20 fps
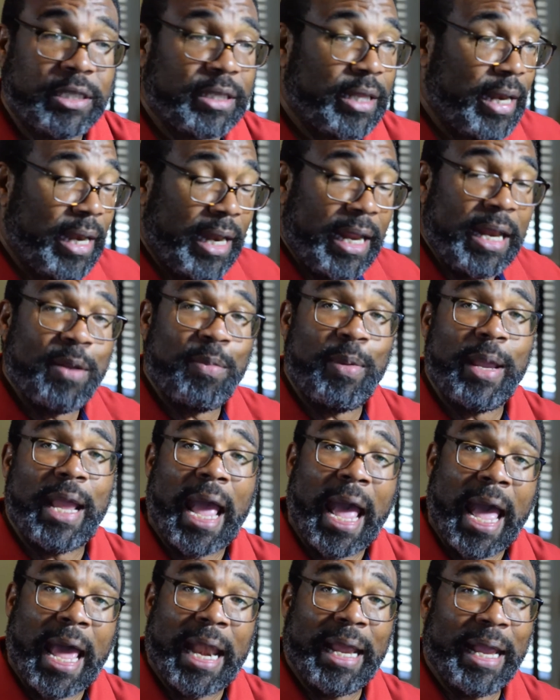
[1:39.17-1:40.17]
They need to be
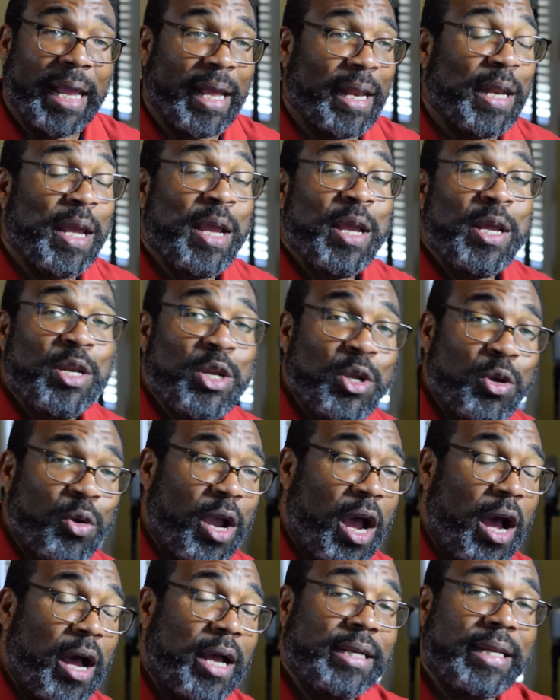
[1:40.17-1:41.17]
adding in new
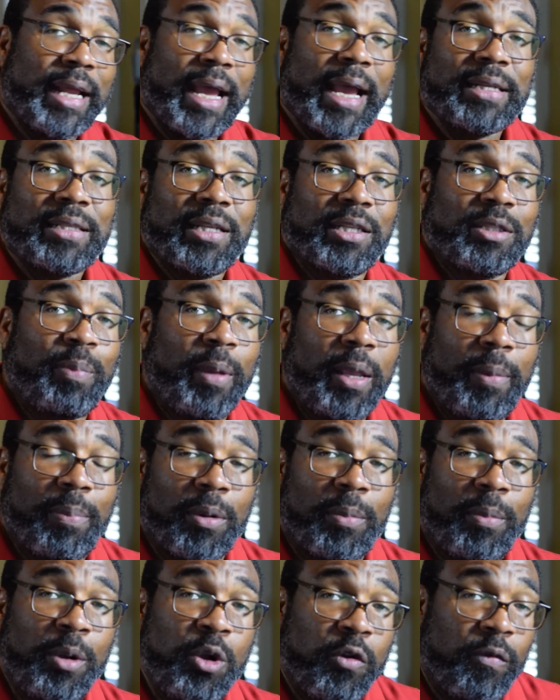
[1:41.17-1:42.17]
contacts as people
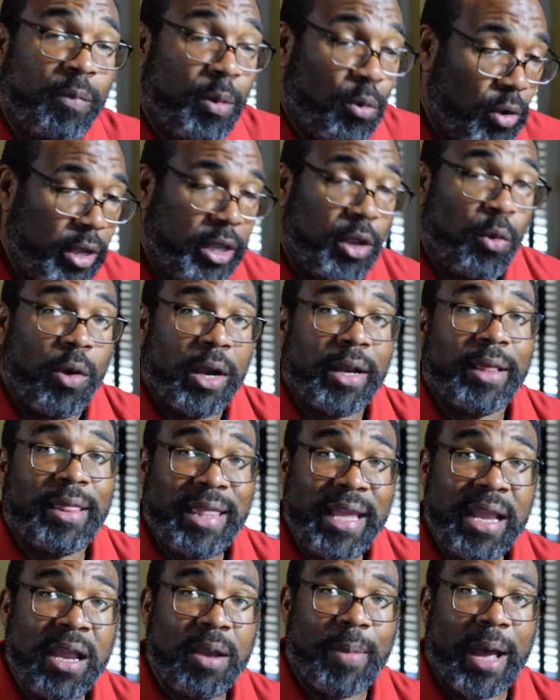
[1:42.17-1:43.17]
move. But what you want to
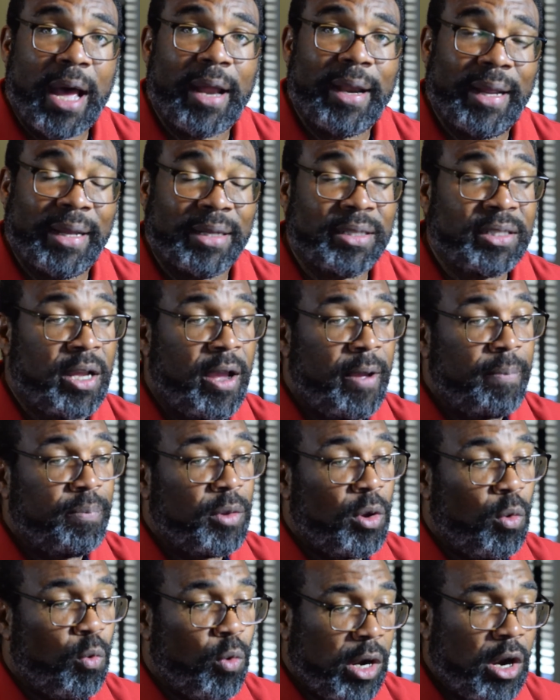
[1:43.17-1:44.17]
think about is,
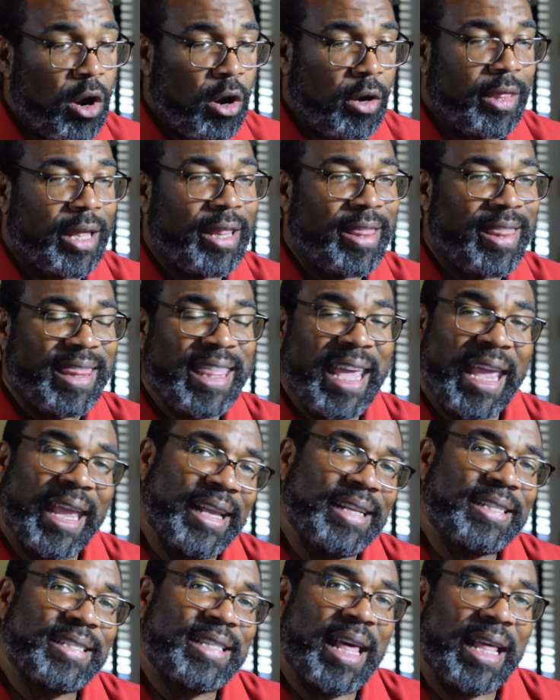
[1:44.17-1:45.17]
what are the
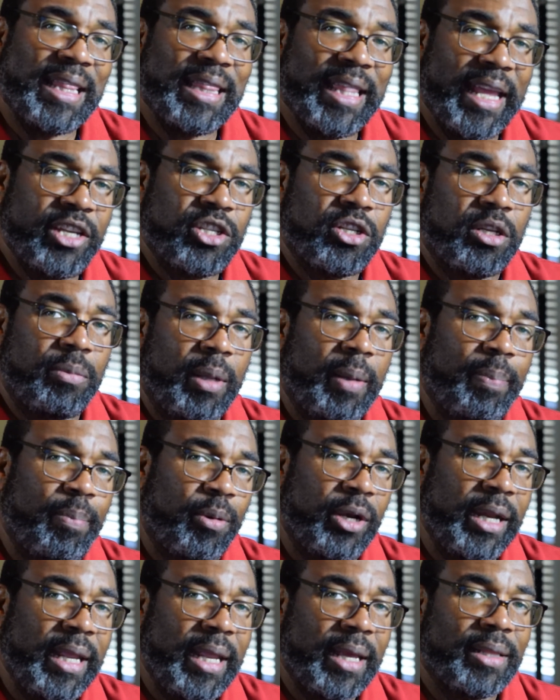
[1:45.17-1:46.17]
things that they should be
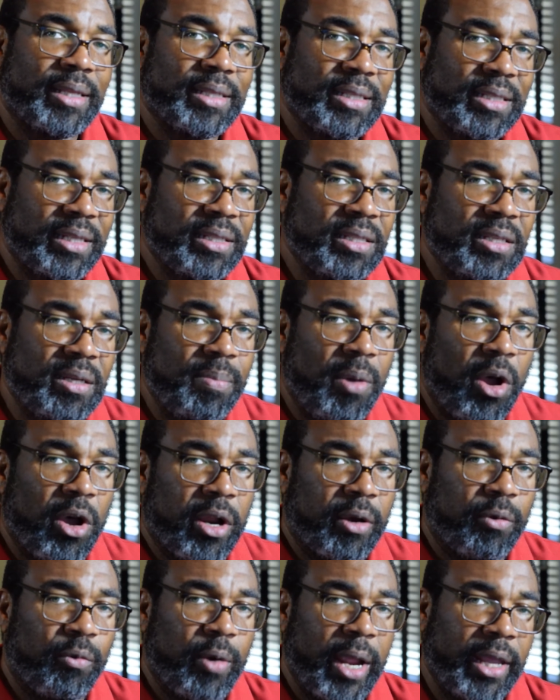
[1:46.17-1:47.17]
putting in the system on
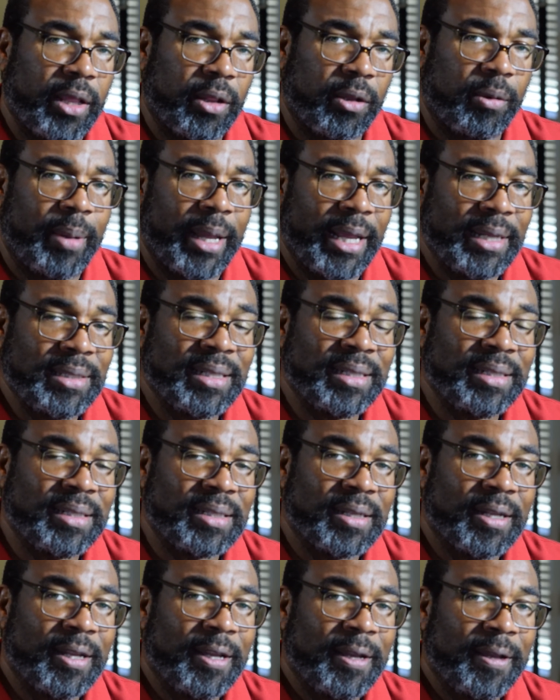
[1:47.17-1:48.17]
a regular basis?